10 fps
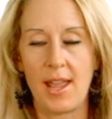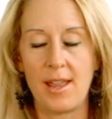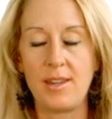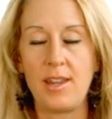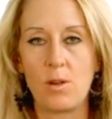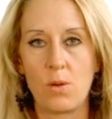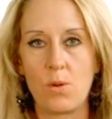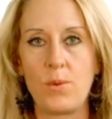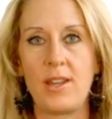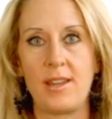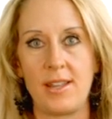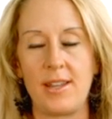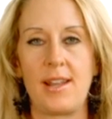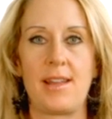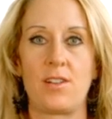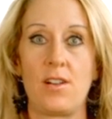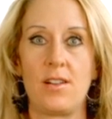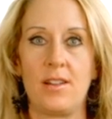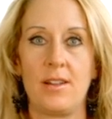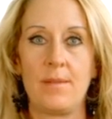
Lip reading: any whole wheat in it at all.